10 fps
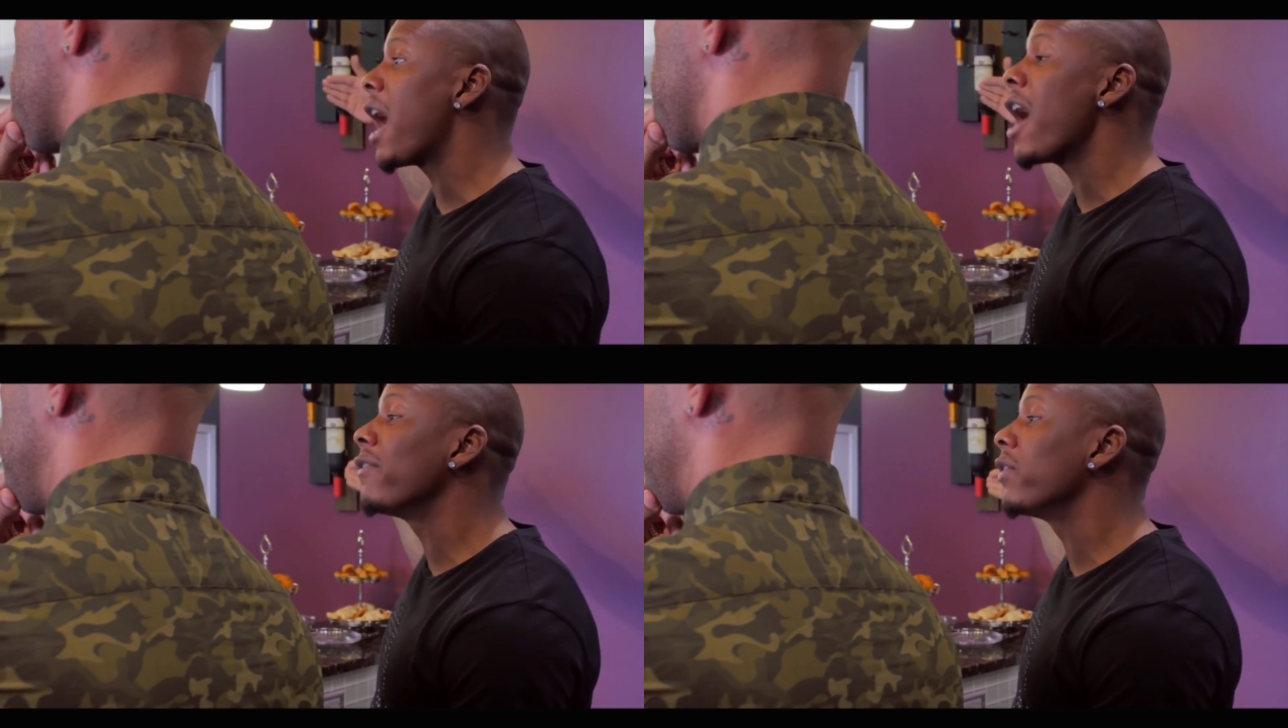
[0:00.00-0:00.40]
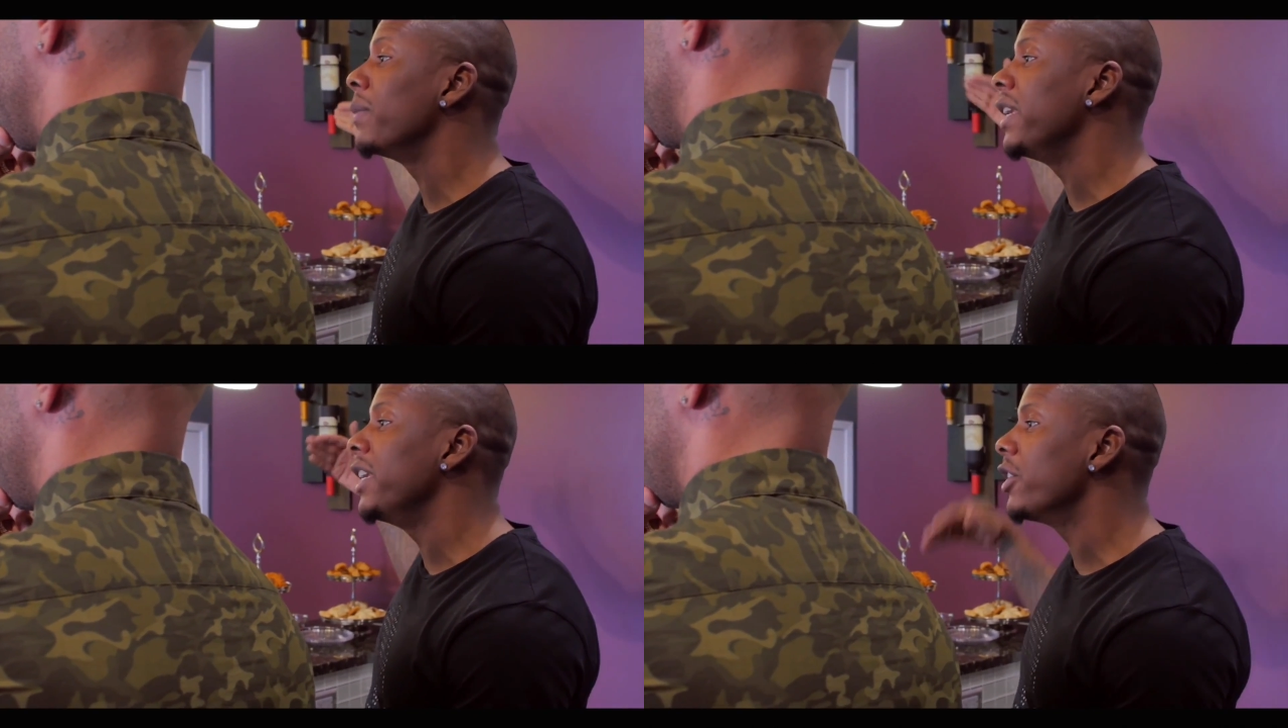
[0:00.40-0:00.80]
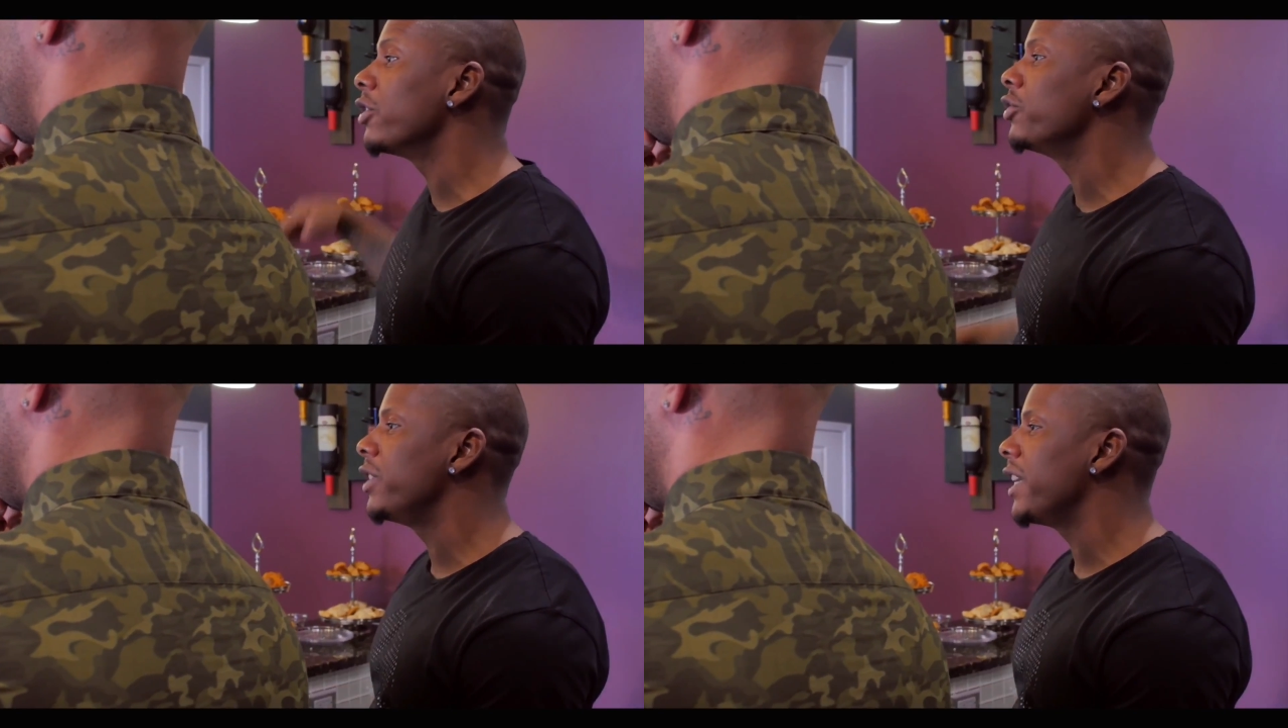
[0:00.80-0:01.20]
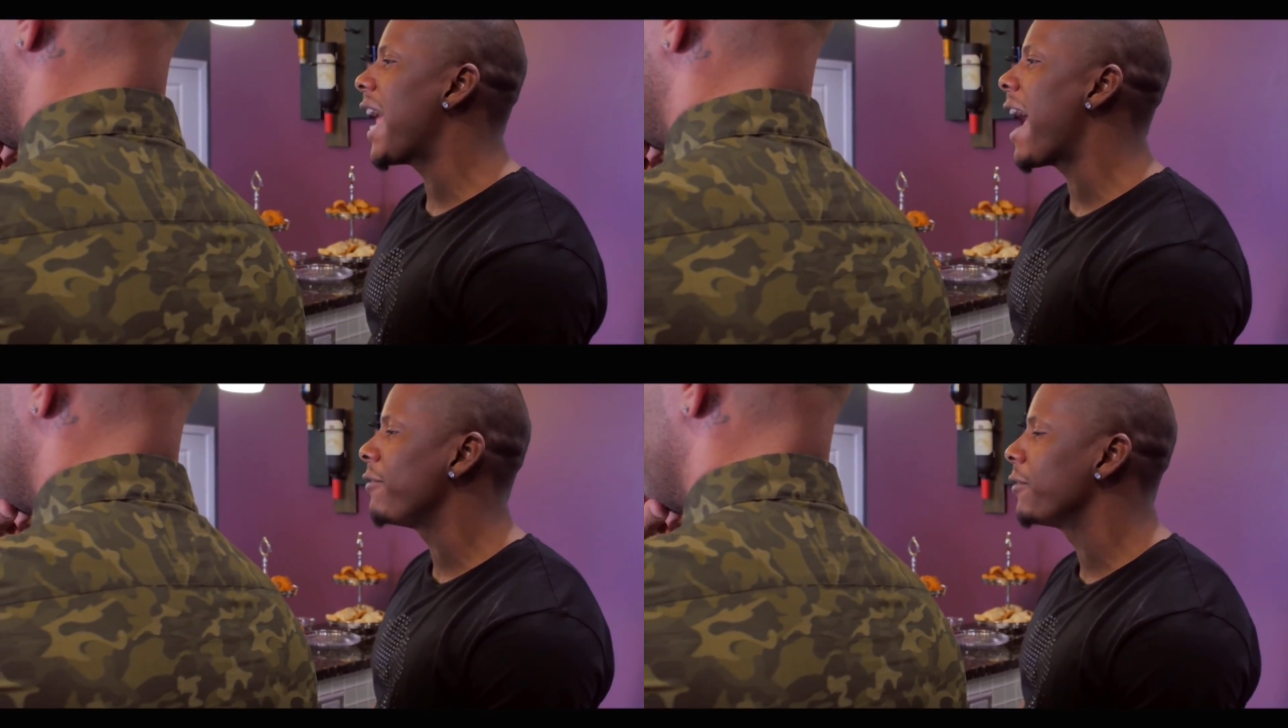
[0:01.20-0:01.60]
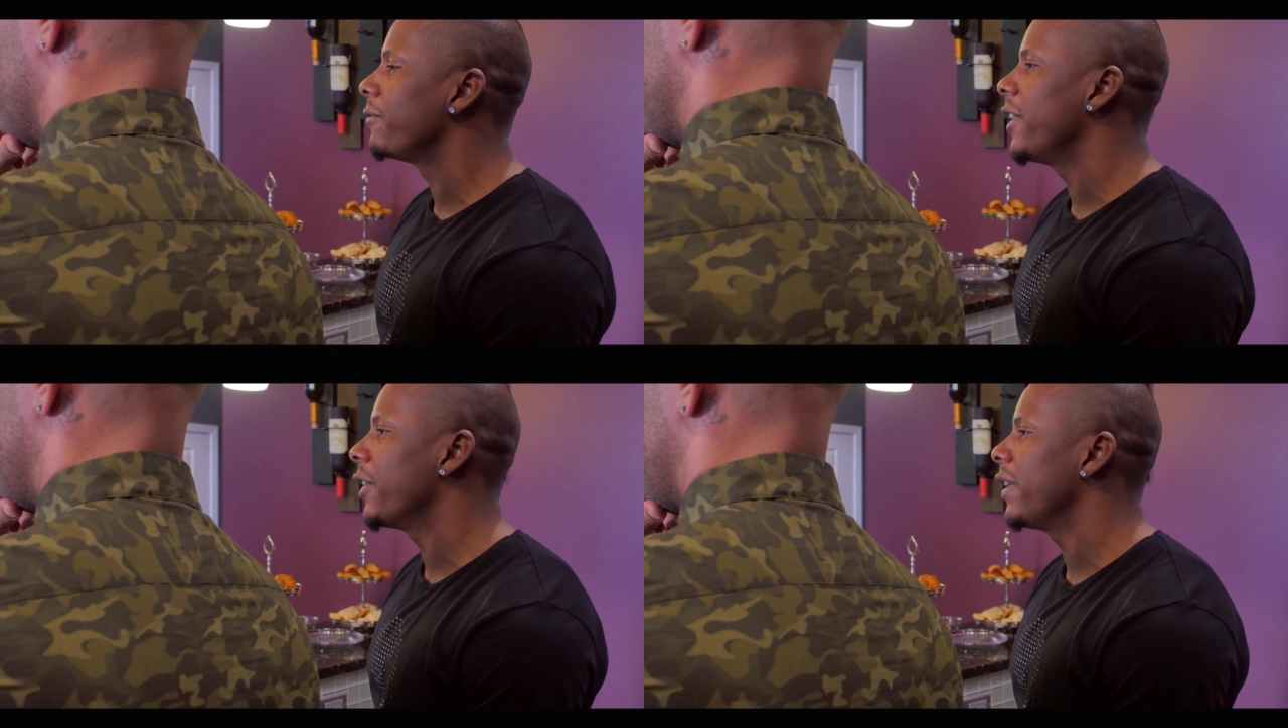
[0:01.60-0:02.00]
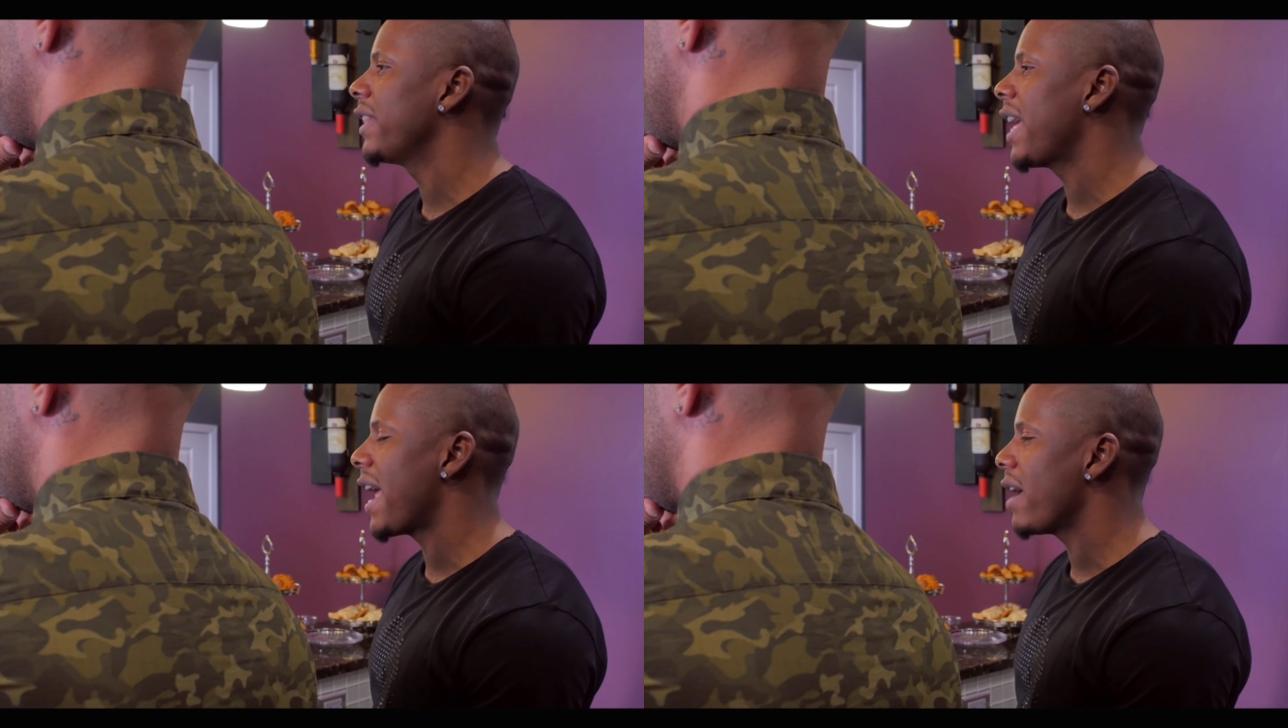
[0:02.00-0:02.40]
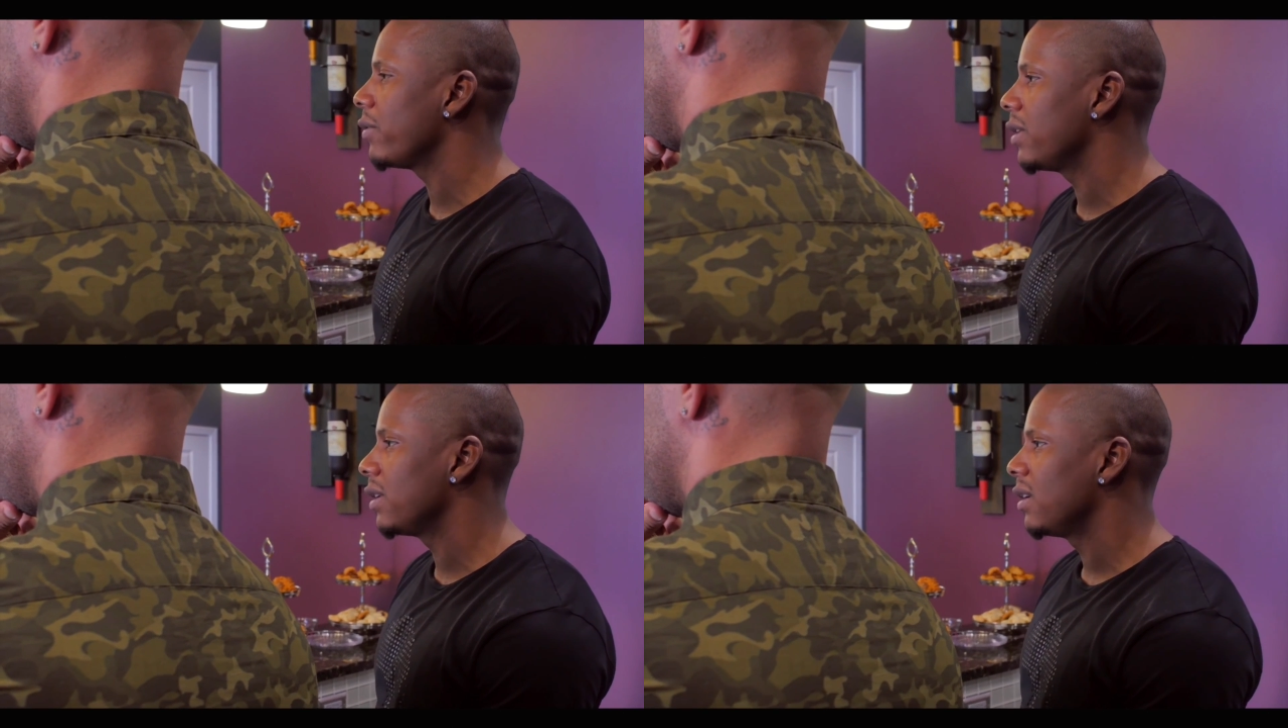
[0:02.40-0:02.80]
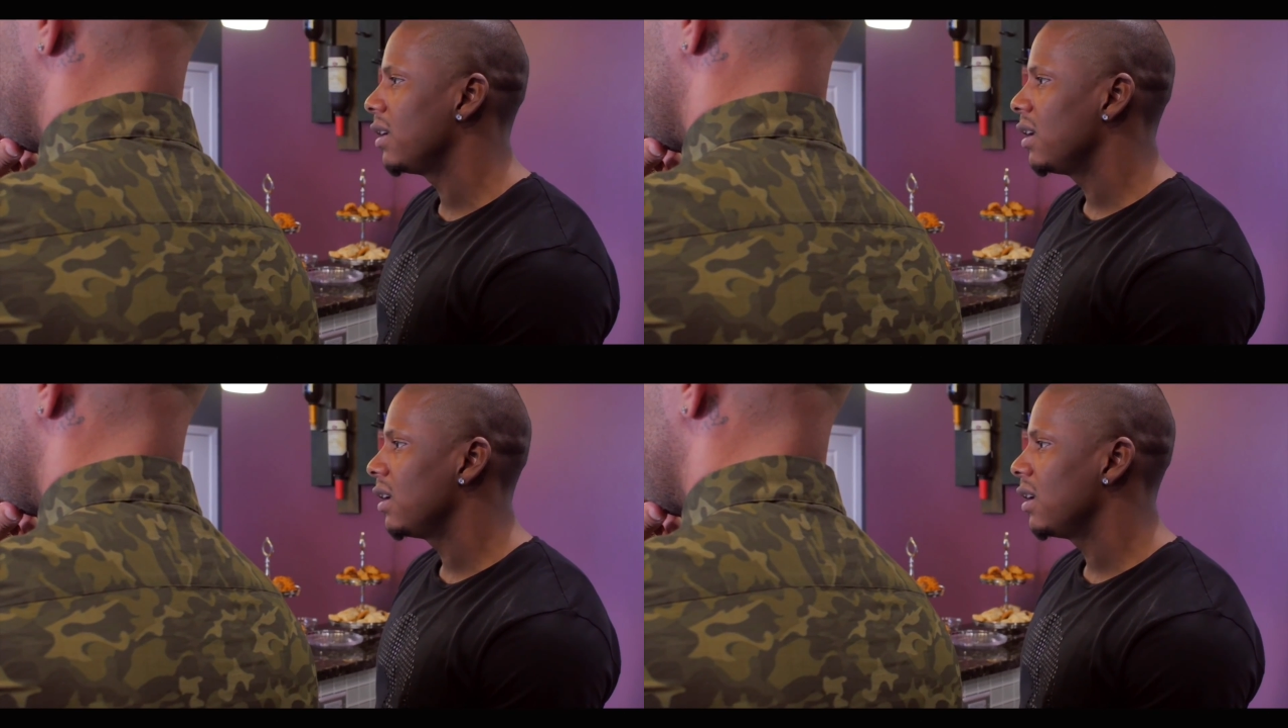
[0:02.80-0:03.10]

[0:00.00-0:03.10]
for however many years you did after figuring that out?